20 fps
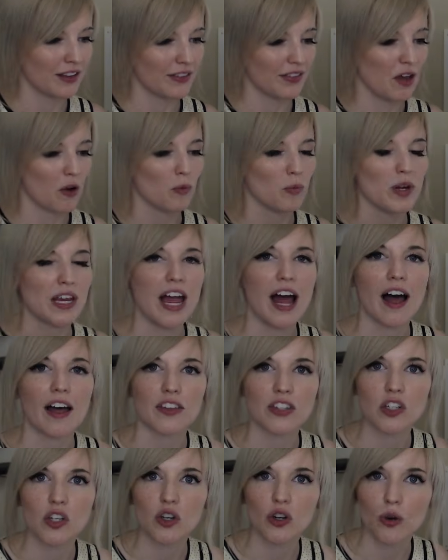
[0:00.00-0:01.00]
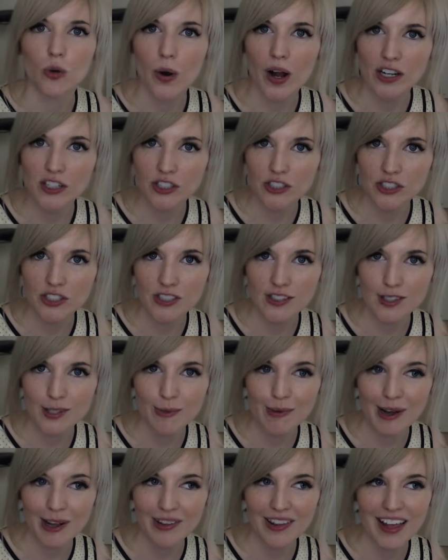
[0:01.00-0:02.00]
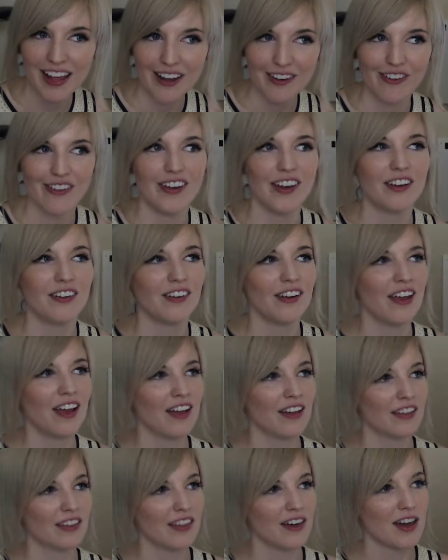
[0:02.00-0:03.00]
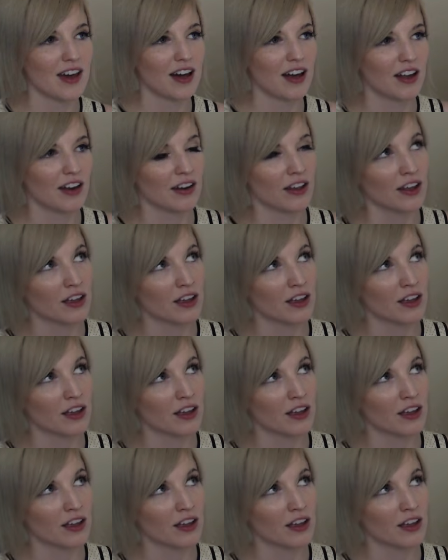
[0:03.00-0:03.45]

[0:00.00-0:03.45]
that we ask questions about language that